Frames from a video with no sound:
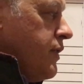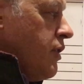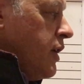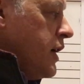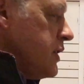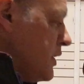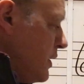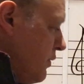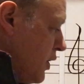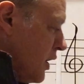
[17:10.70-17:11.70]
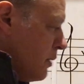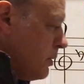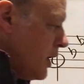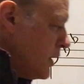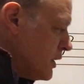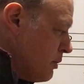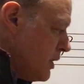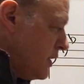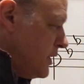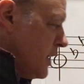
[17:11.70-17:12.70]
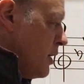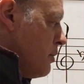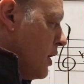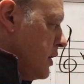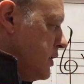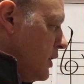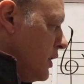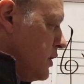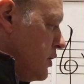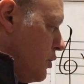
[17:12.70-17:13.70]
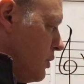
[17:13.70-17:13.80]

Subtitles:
very nice. Let's see if we can apply some of these same ideas to a